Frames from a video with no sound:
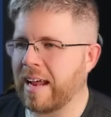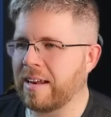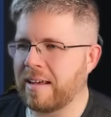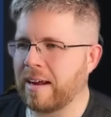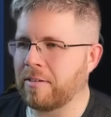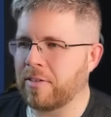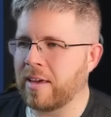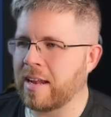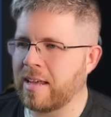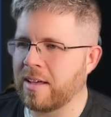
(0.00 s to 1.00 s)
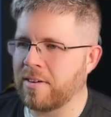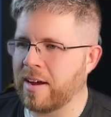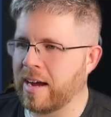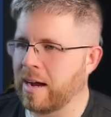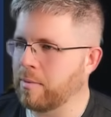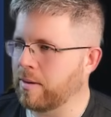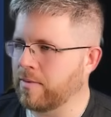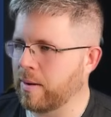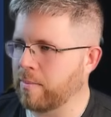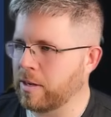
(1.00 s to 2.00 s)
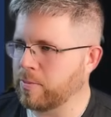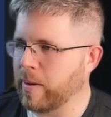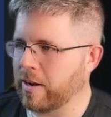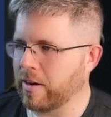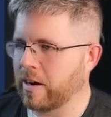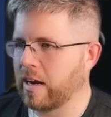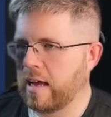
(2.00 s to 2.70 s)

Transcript: I, I don't think any other AI would have done much better.